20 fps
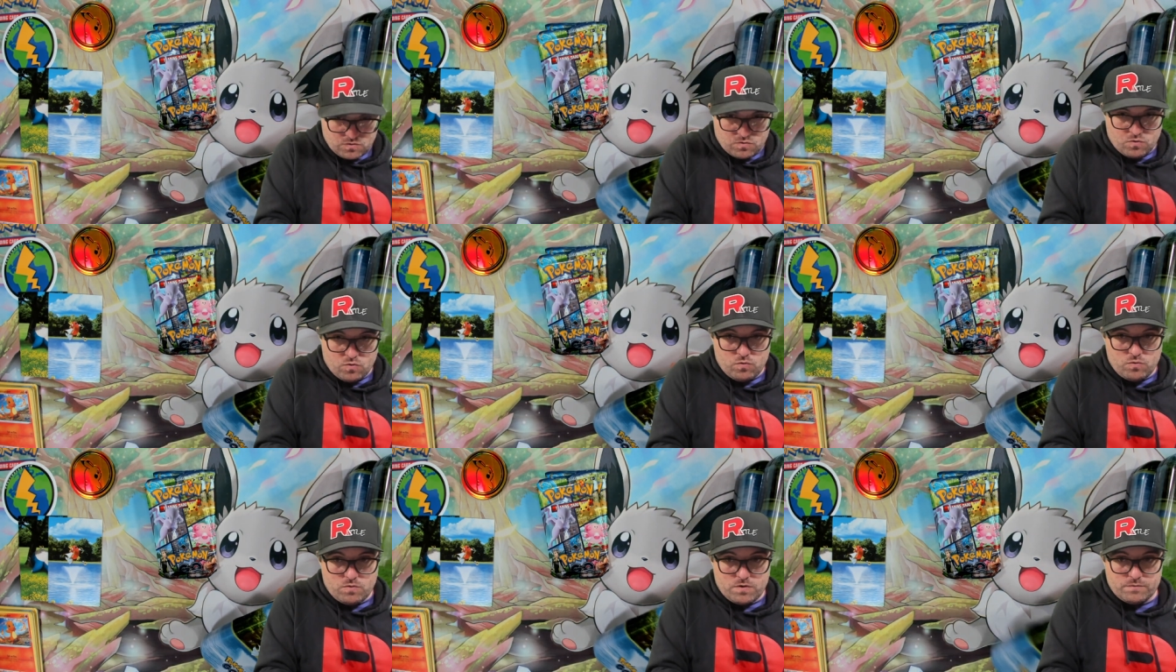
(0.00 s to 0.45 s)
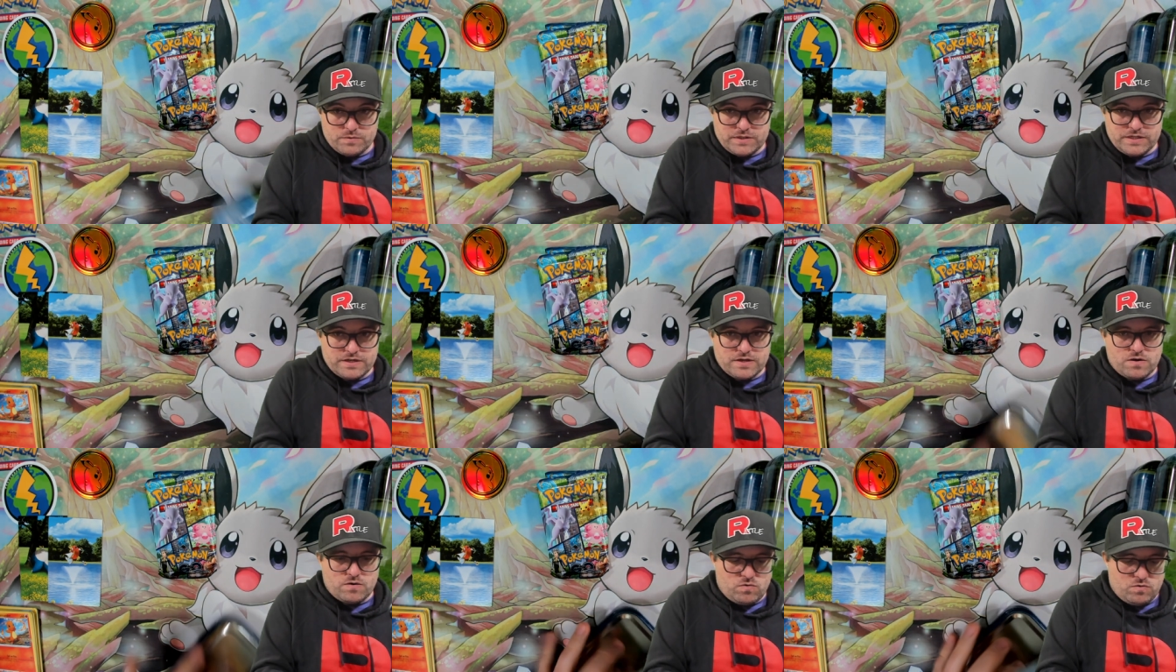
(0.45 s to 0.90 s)
Oh,
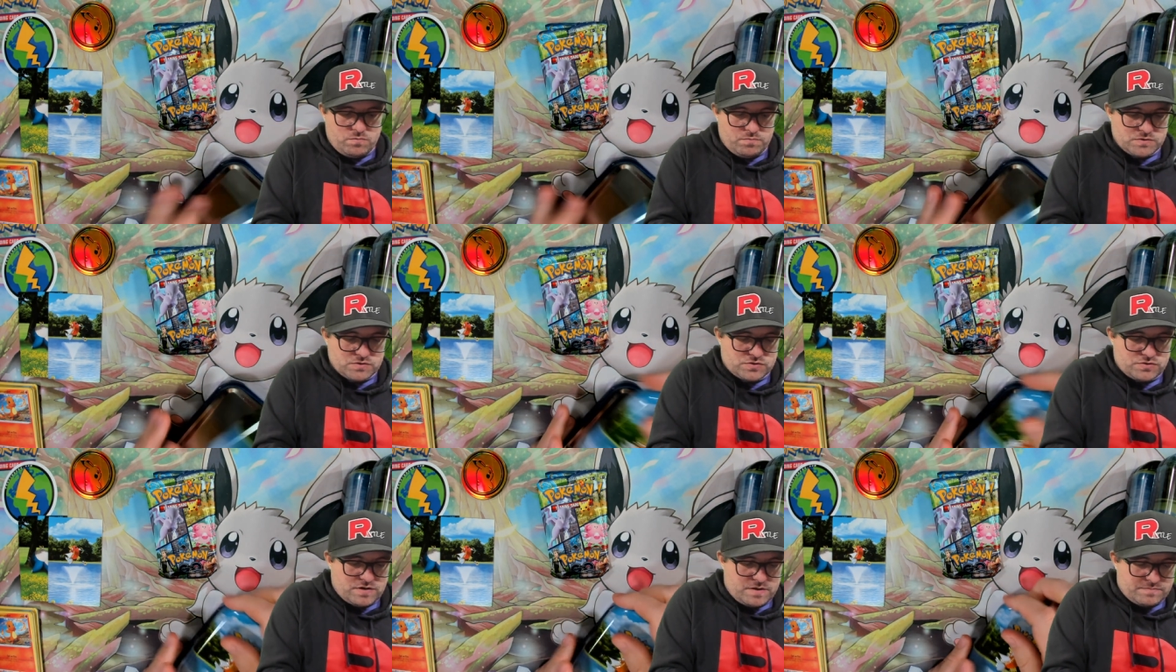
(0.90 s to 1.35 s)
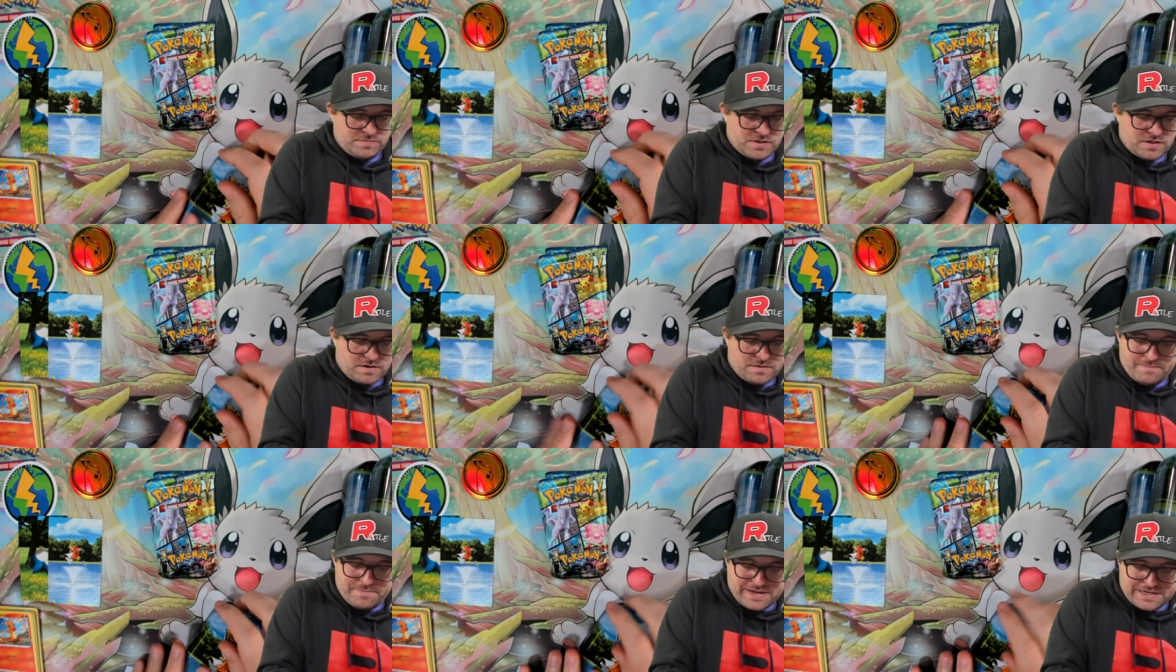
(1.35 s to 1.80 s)
we uh, almost dropped
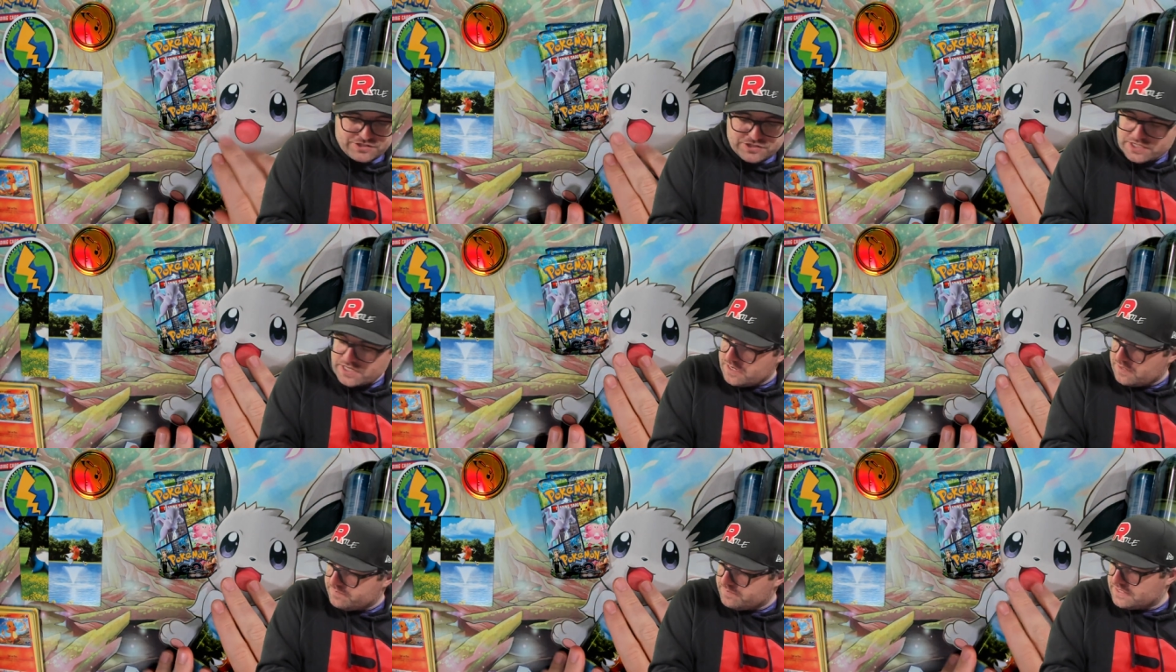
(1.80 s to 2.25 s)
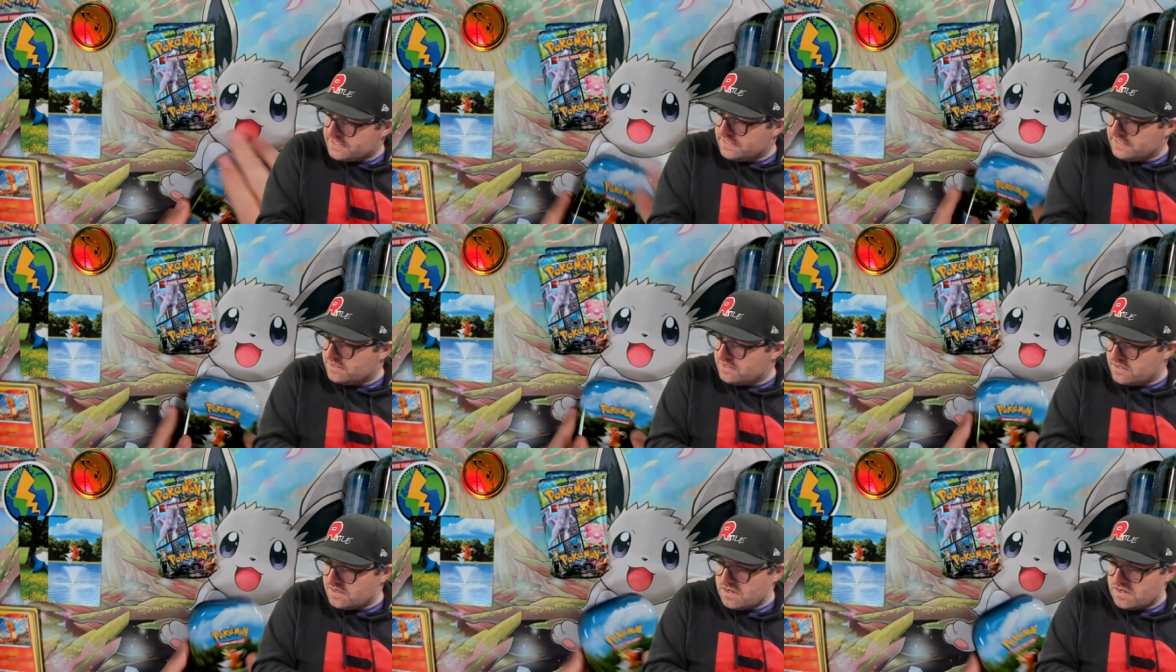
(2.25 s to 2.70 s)
our Magikarp tin